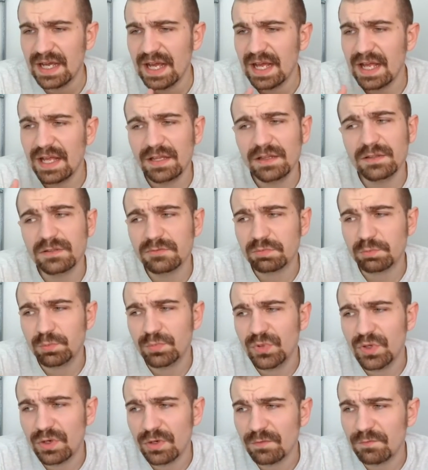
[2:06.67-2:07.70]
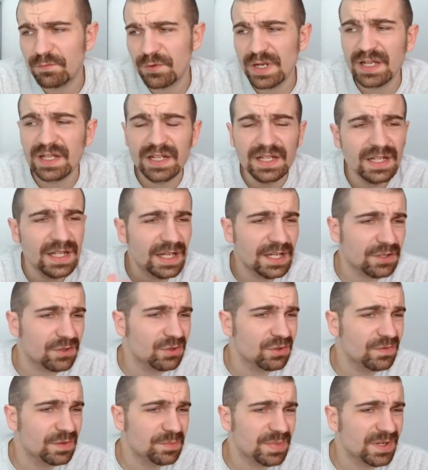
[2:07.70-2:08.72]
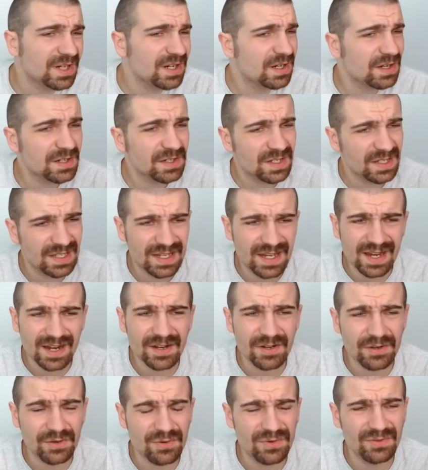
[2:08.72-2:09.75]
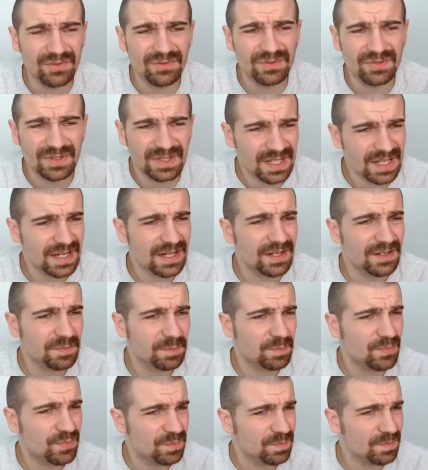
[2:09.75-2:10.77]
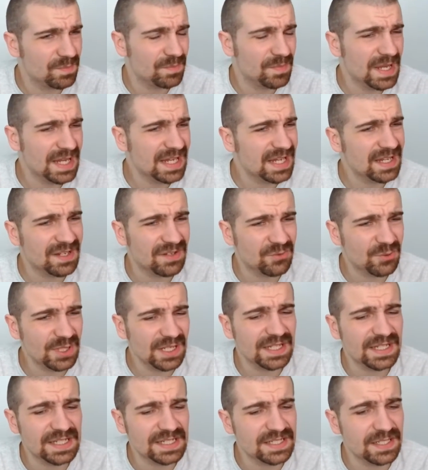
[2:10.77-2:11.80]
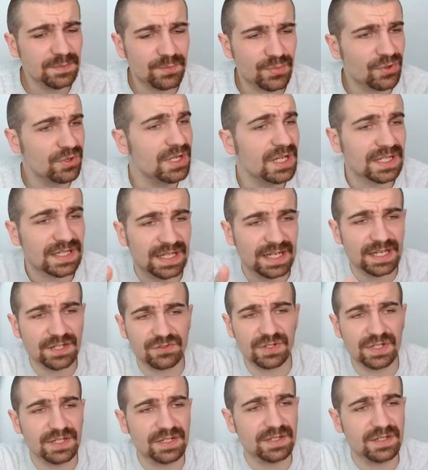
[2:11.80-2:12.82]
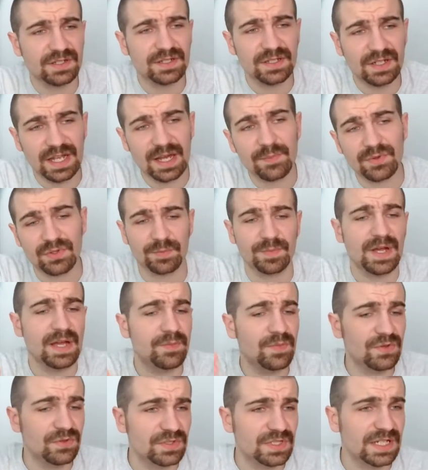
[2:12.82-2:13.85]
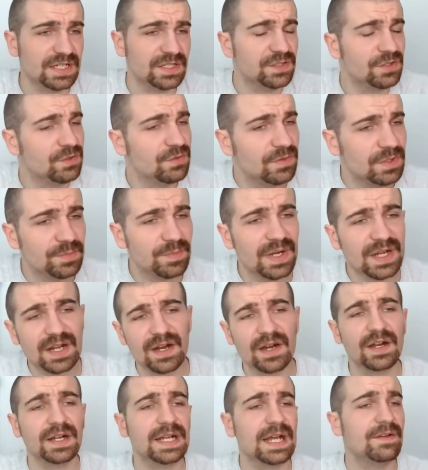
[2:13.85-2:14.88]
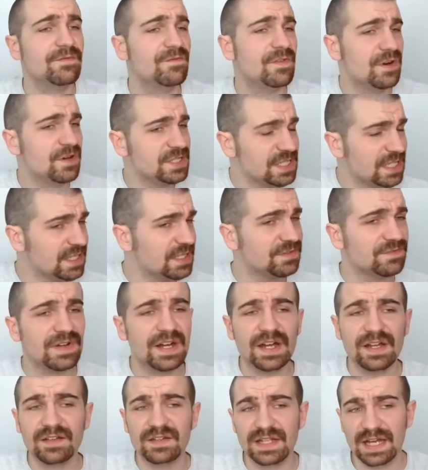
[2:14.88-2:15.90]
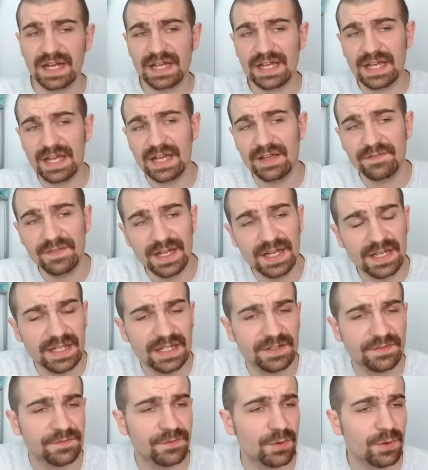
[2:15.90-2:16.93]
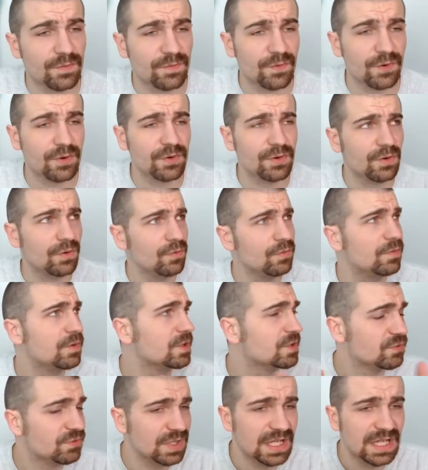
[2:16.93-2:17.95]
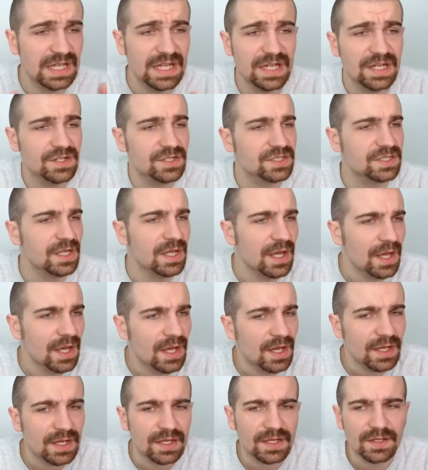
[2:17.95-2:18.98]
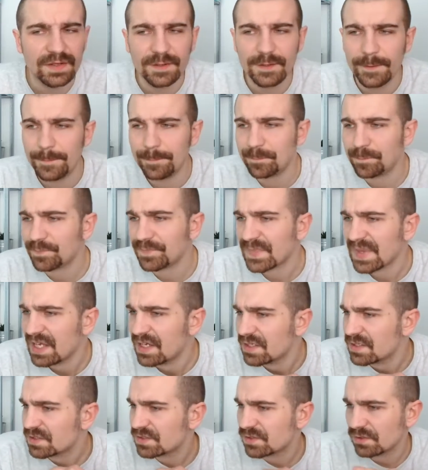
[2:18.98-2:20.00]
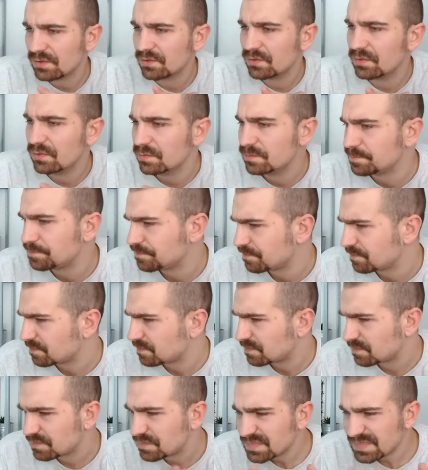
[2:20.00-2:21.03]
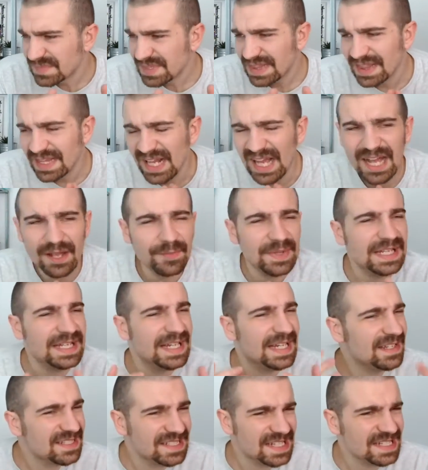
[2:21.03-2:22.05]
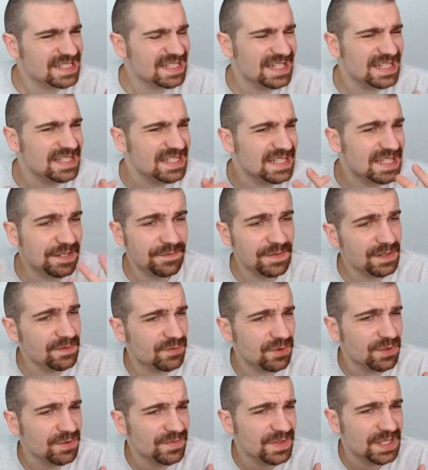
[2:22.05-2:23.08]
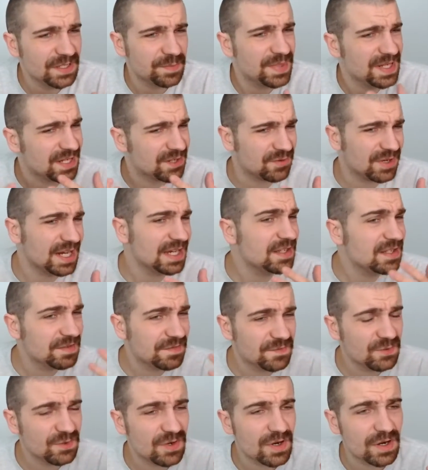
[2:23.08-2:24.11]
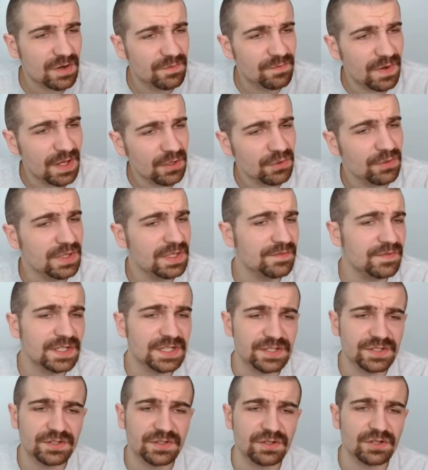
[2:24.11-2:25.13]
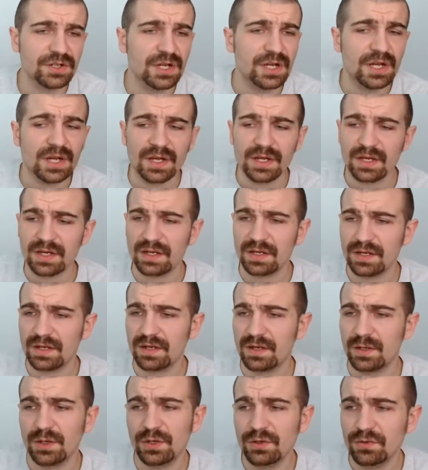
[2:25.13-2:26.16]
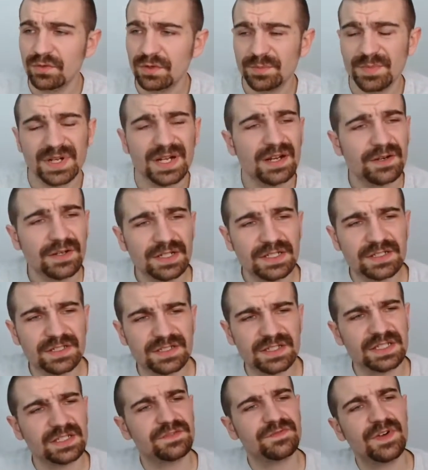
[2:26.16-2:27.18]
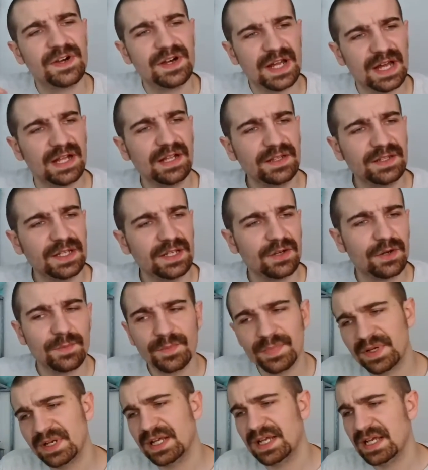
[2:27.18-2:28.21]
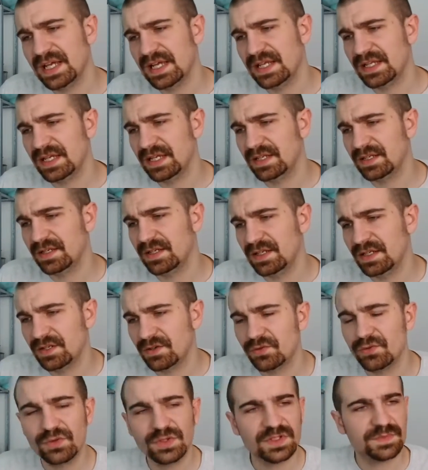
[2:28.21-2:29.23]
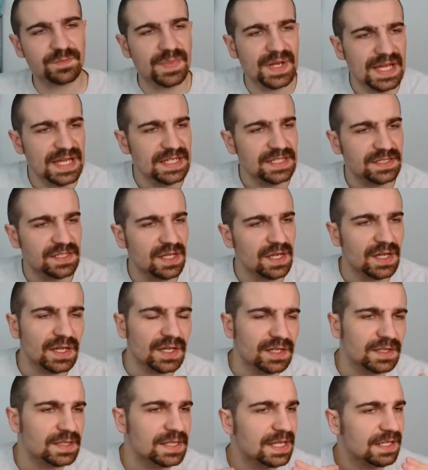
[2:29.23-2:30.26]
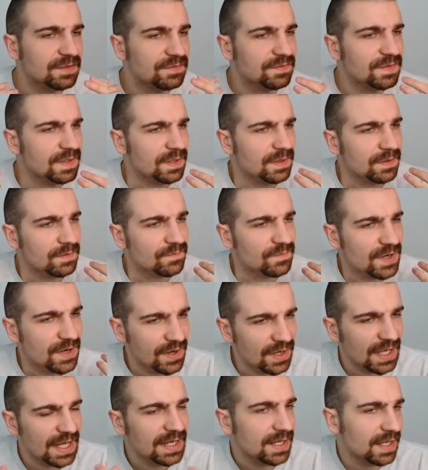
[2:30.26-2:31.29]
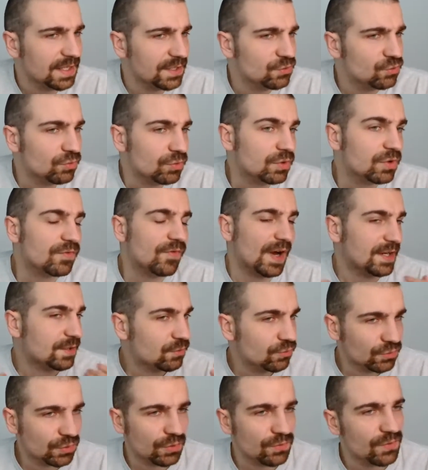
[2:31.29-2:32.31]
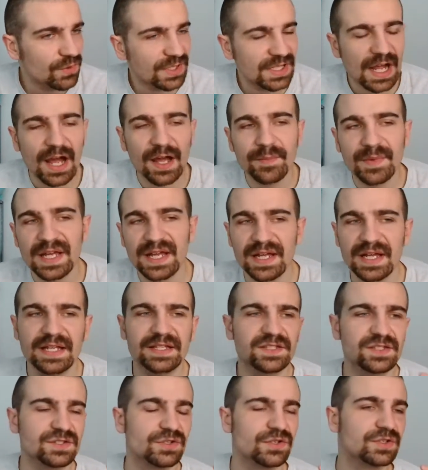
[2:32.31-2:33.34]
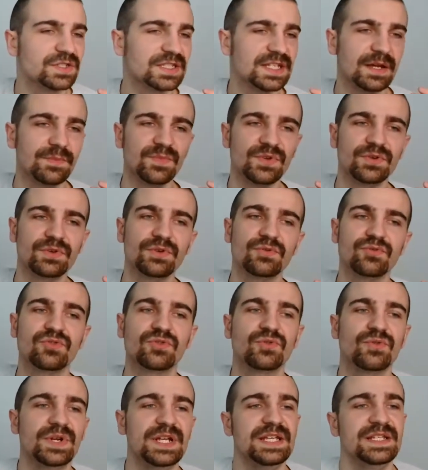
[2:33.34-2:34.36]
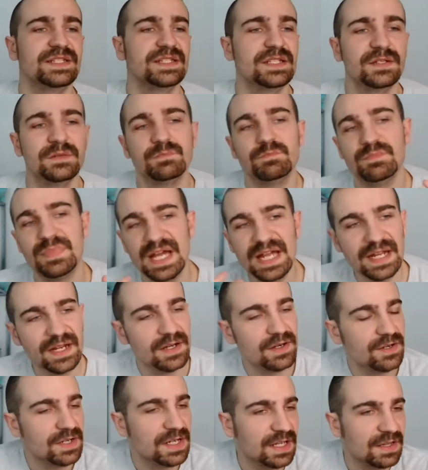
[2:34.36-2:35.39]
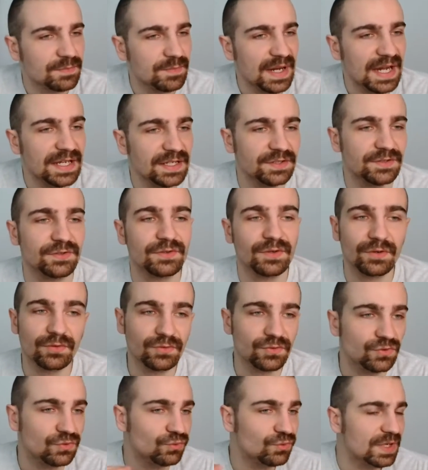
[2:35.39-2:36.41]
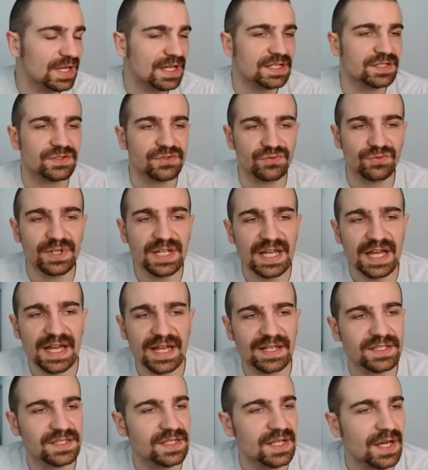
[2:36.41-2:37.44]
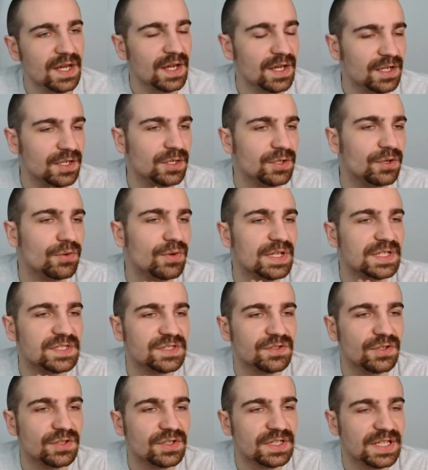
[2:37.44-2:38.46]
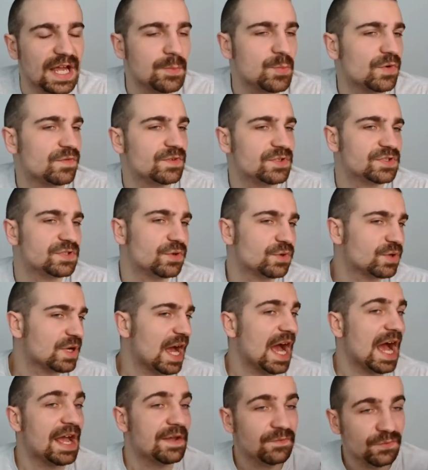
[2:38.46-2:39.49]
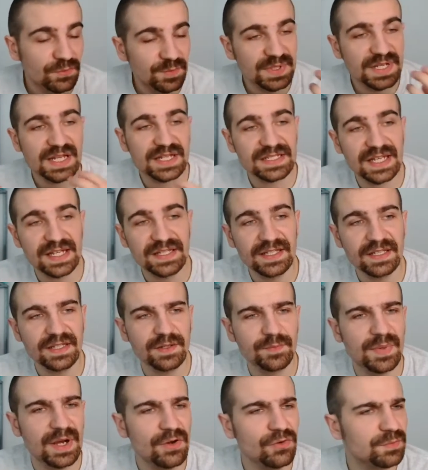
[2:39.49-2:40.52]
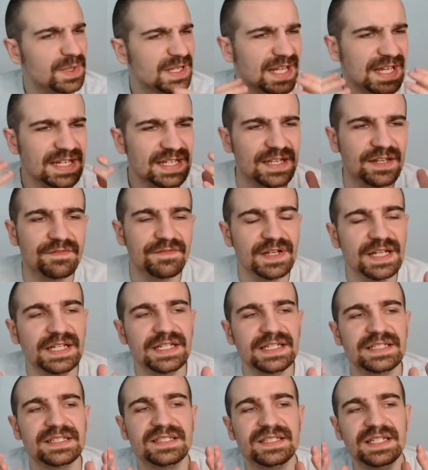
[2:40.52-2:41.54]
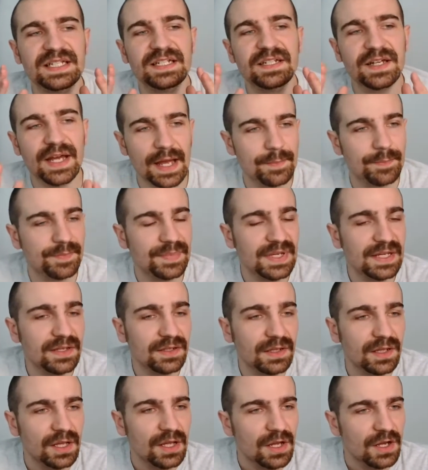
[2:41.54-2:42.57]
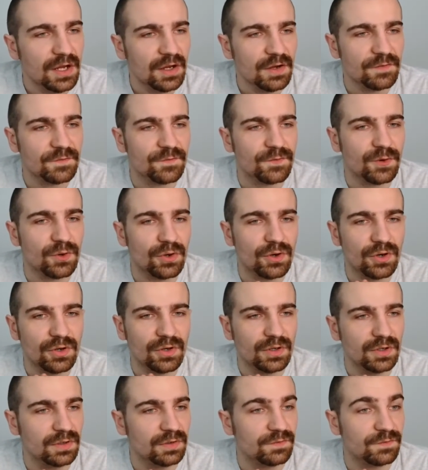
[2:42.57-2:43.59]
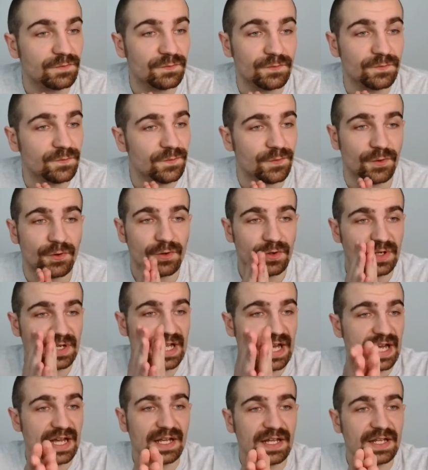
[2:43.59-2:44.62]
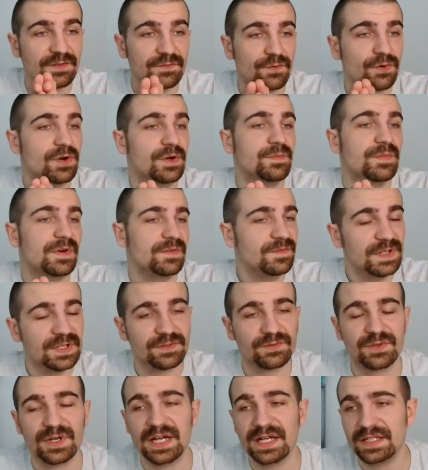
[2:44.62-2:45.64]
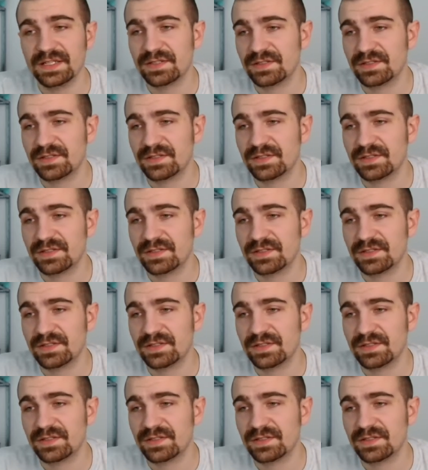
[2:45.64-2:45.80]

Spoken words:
And frankly, like Hewlett Packard, they are making a really decent product. And actually, the laptop I'm using is Hewlett Packard. I'm very satisfied. I have had it for over 3 years. So I mean, in a sense, I see nothing wrong with the pick, right? If you are a value investor, Hewlett Packard is very healthy company in a good space that will very likely do quite good over time. It's not some crazy banger that might 2x 3x. It's not the type of the stock I would be excited about, but I definitely see the appeal for for a guy like Warren Buffett, right?